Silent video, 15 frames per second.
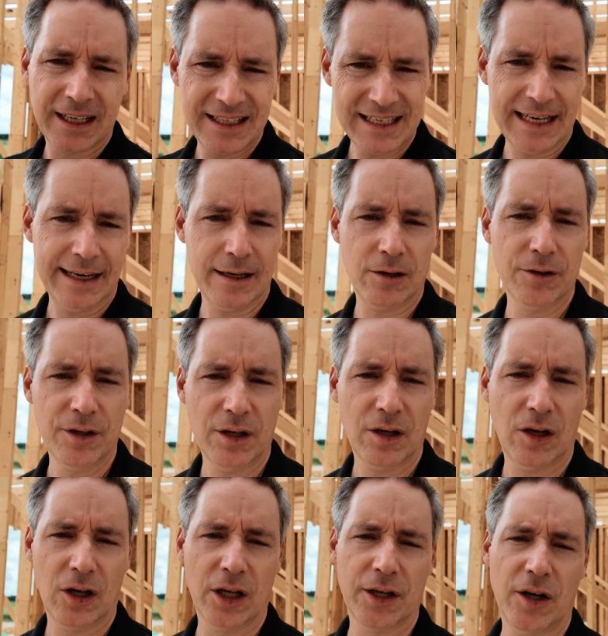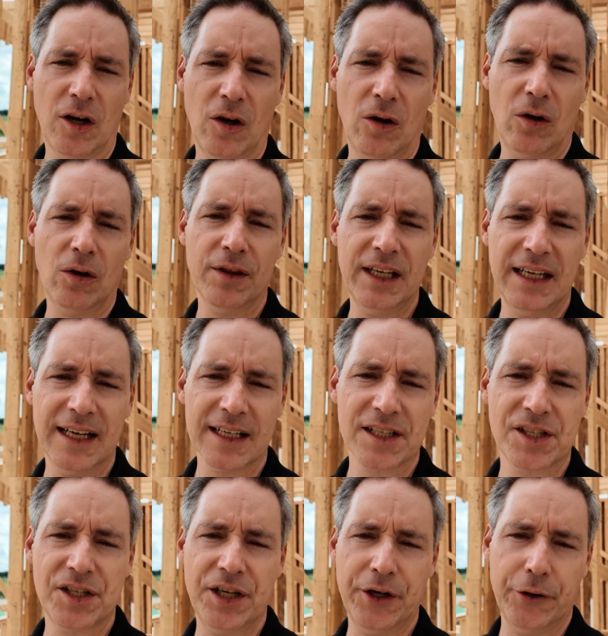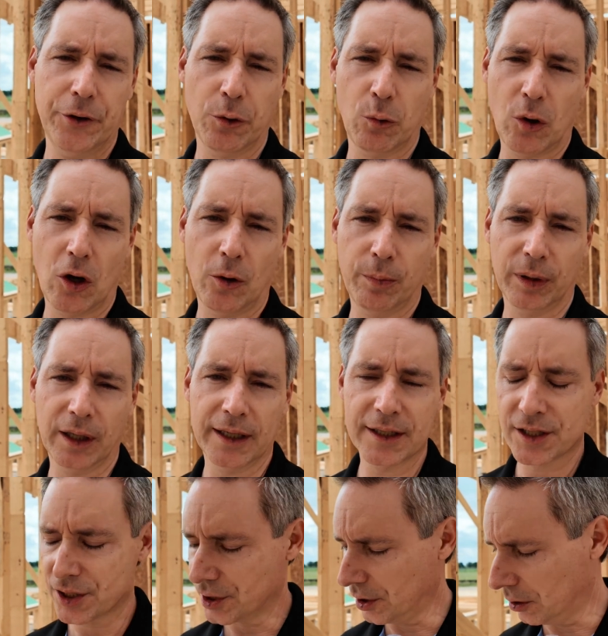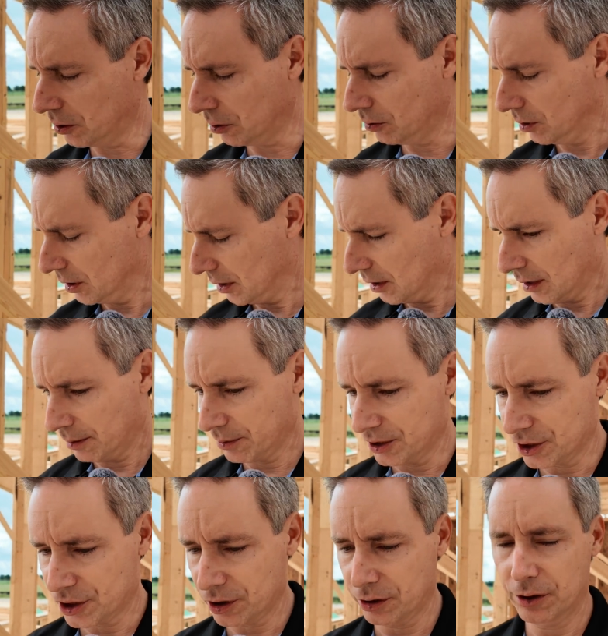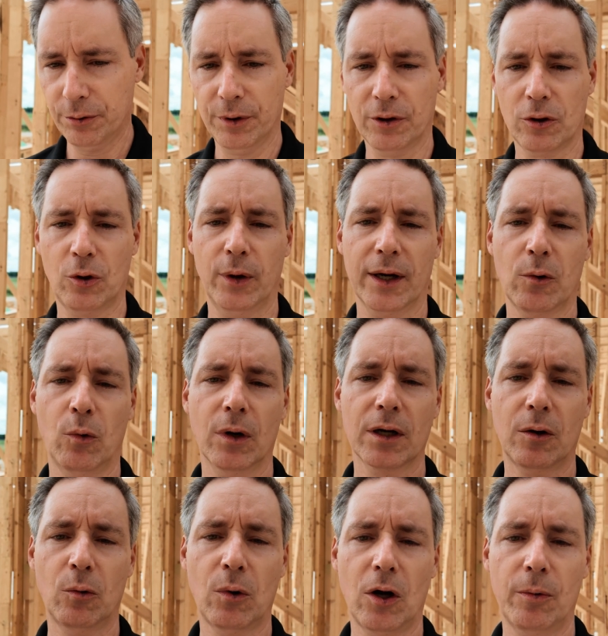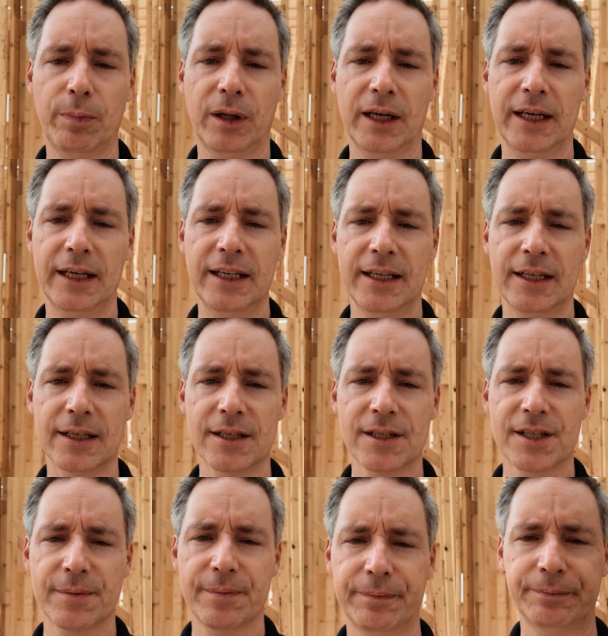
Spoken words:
down on all the exterior wall plates. So I'm going to show you real quick what a wall plate is.